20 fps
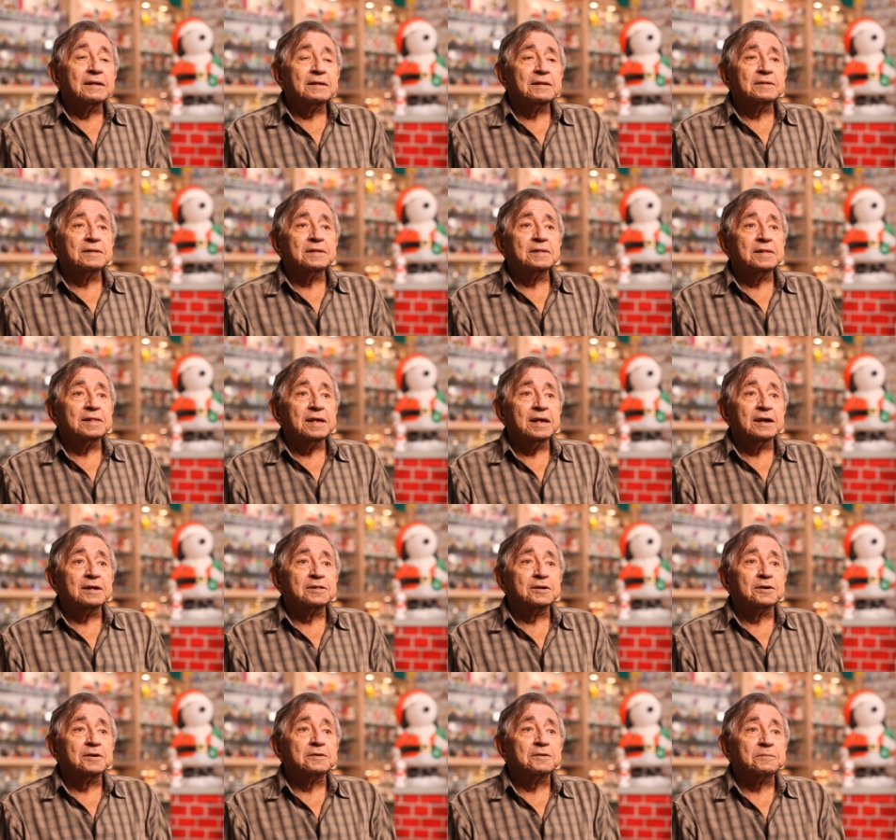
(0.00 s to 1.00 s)
the
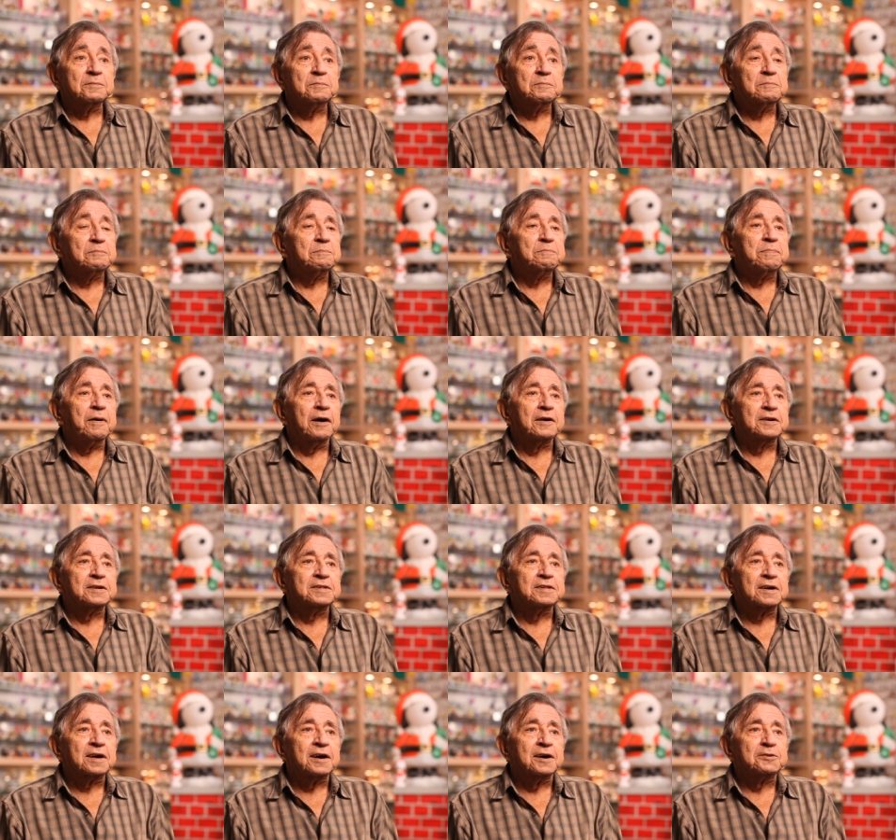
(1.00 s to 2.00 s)
other part
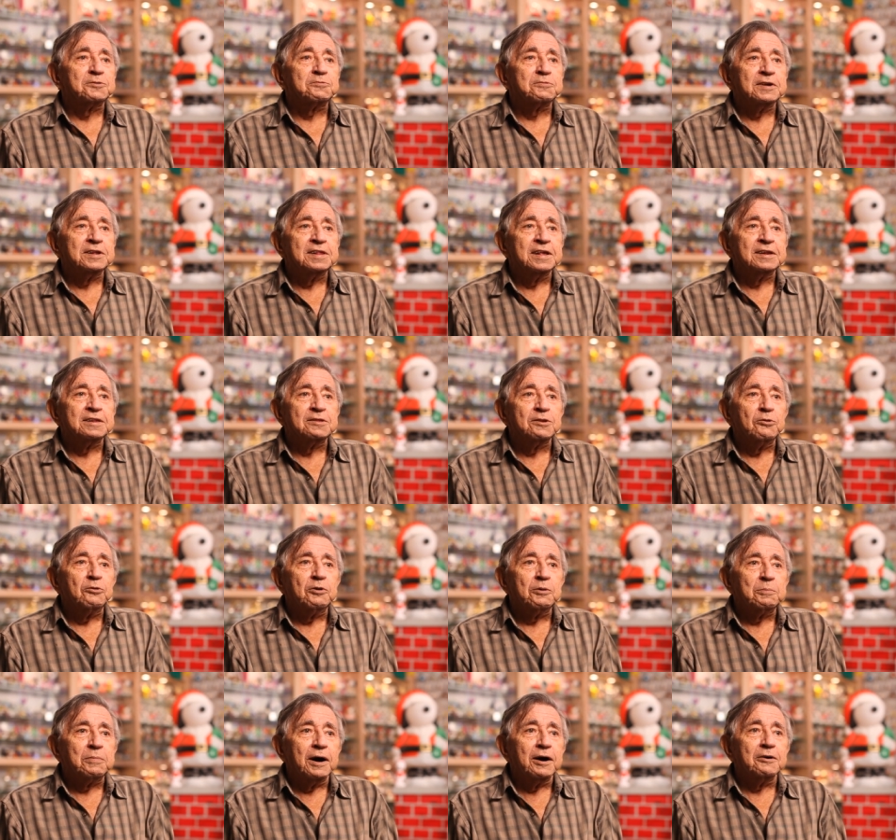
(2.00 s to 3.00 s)
of the country didn't
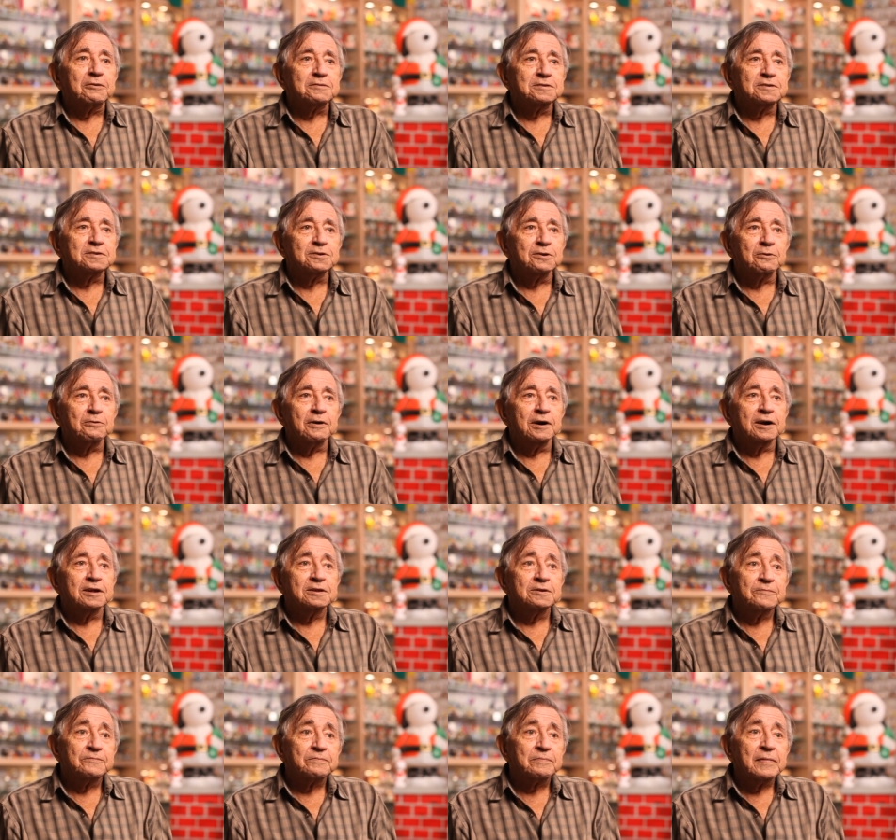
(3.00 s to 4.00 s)
know about and so on.
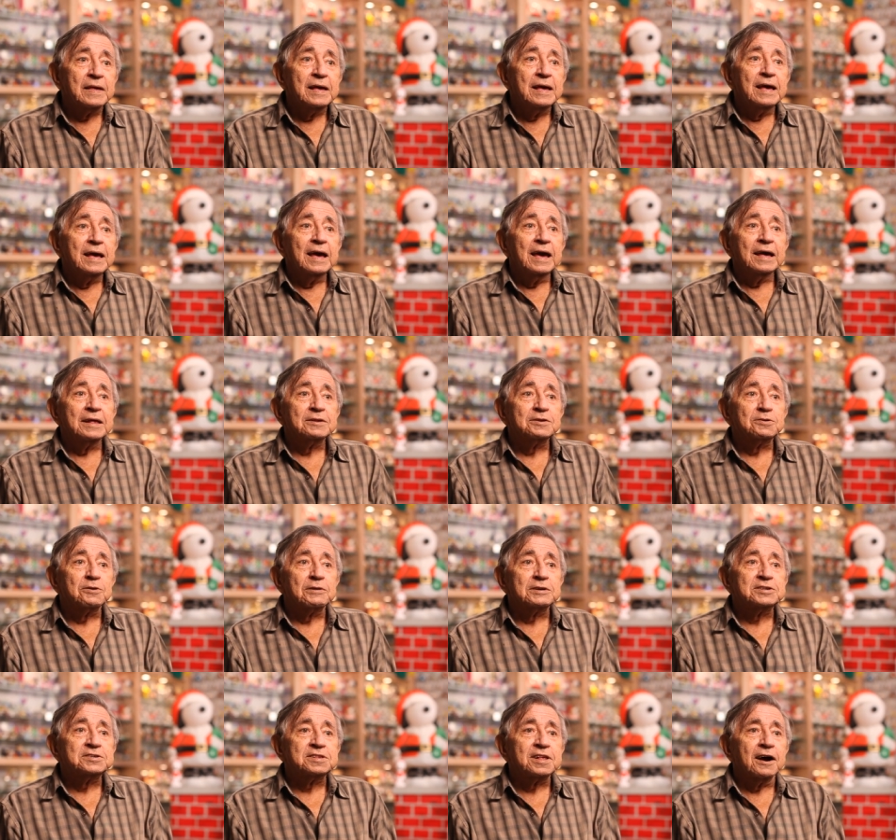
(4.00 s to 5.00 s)
And so
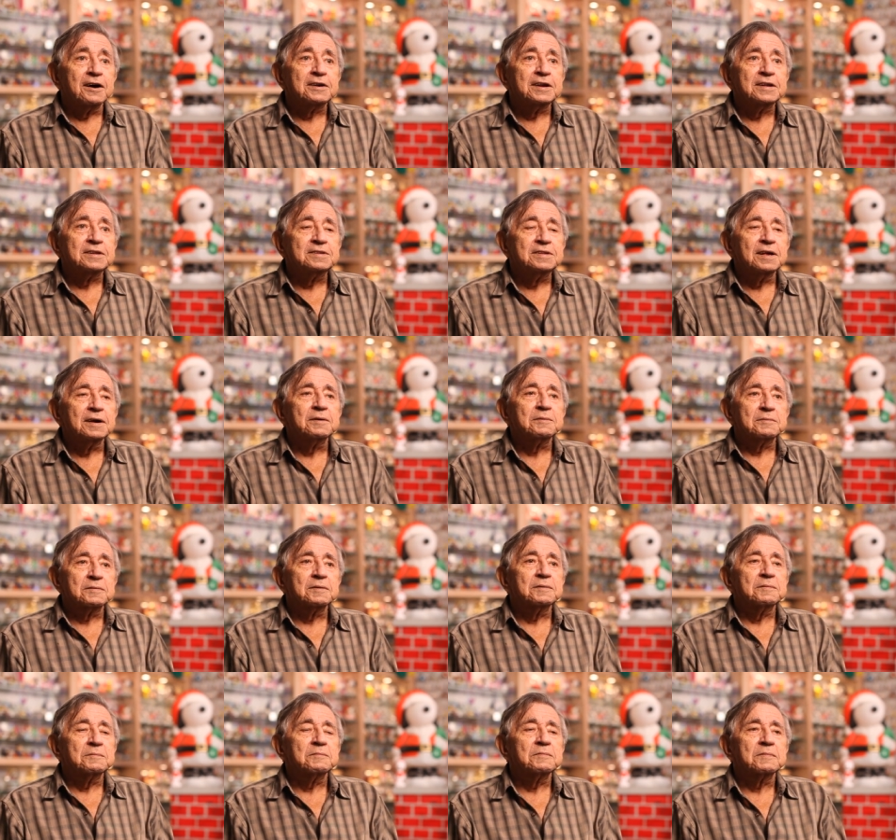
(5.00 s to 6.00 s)
I started uh,
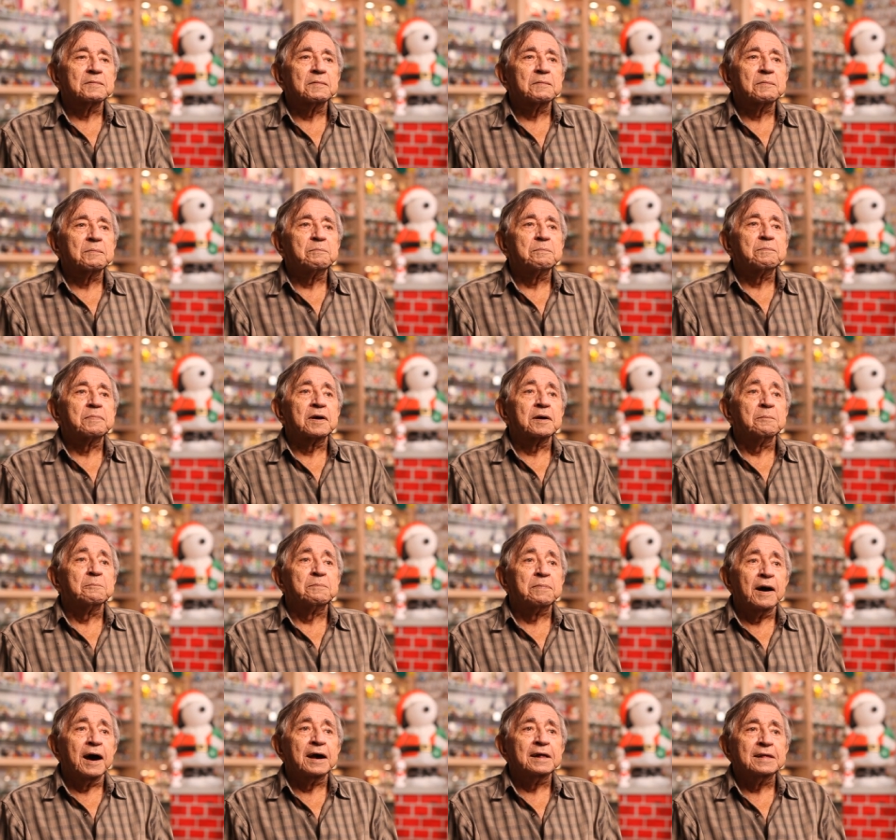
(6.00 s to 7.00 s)

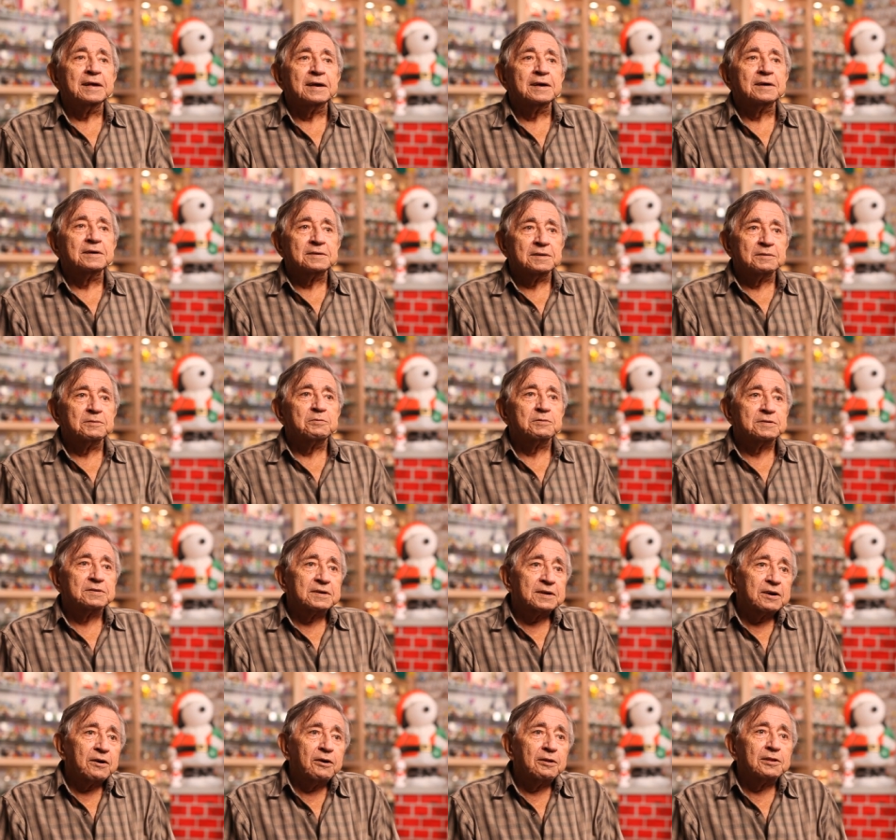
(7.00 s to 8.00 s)
compiling a, a, what
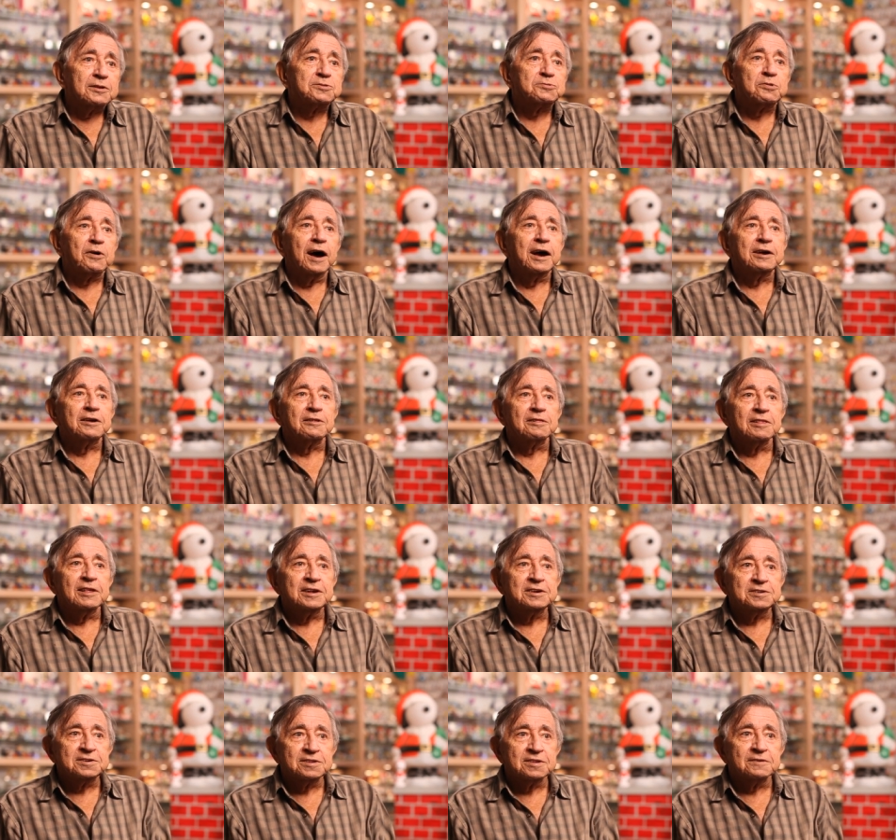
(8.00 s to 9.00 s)
they call a trial
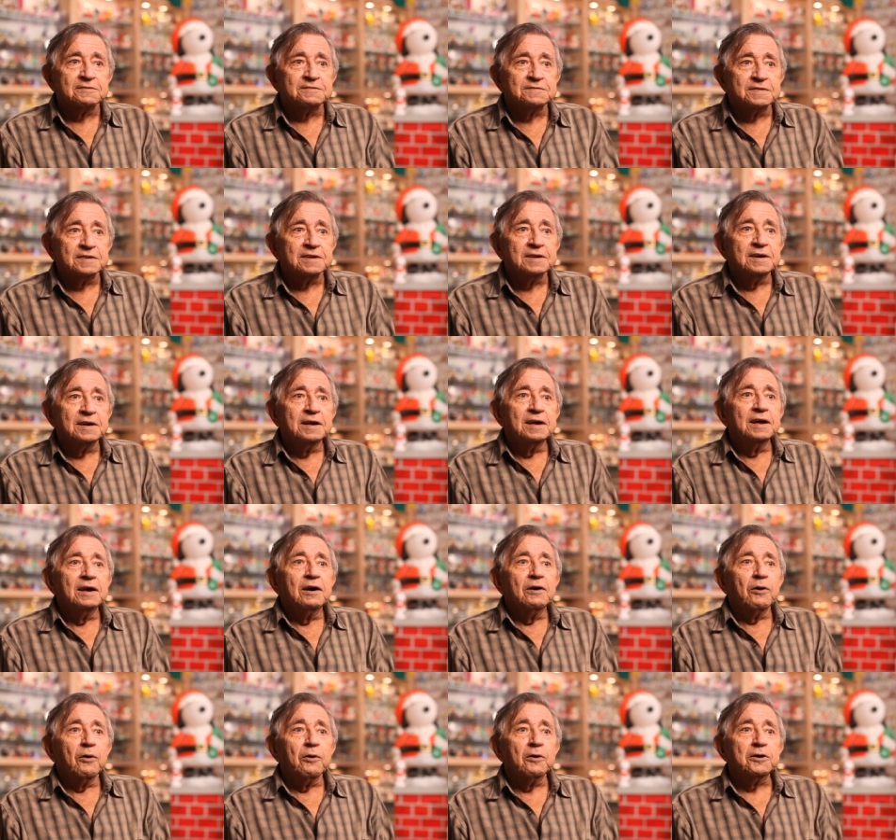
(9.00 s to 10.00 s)
list of uh,
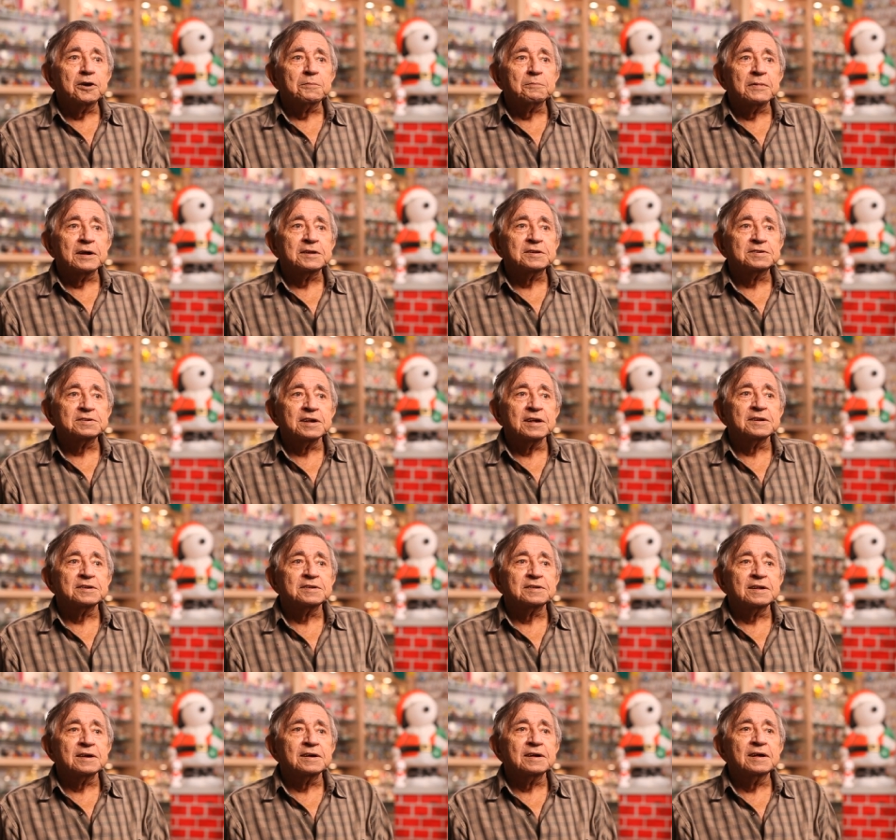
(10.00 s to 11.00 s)
ornaments
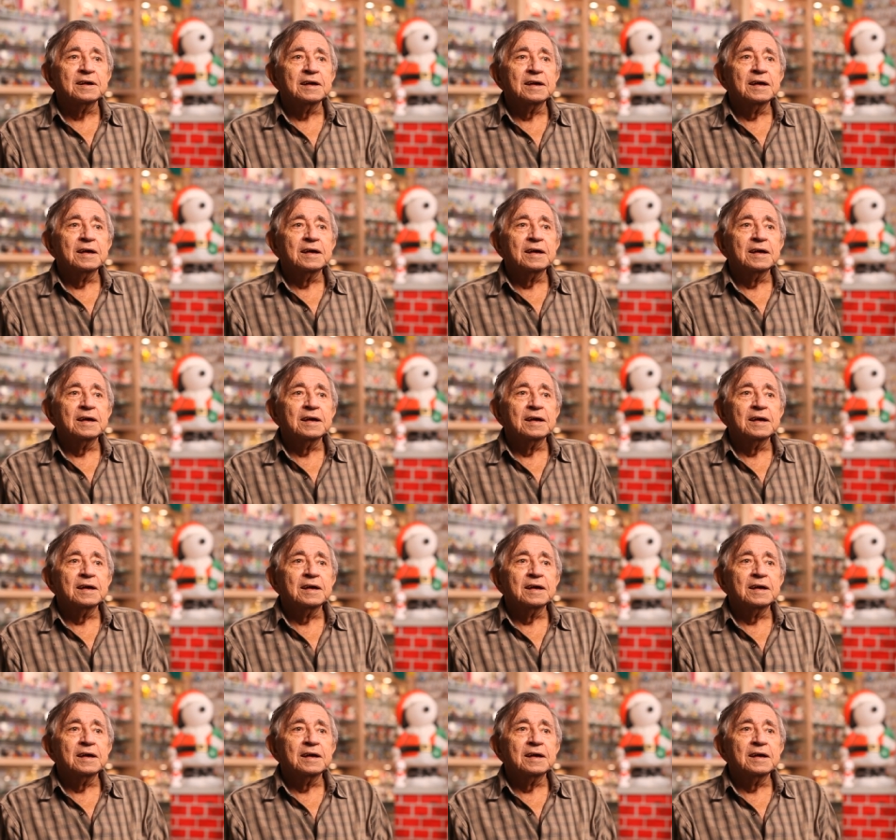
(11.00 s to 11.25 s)
and uh,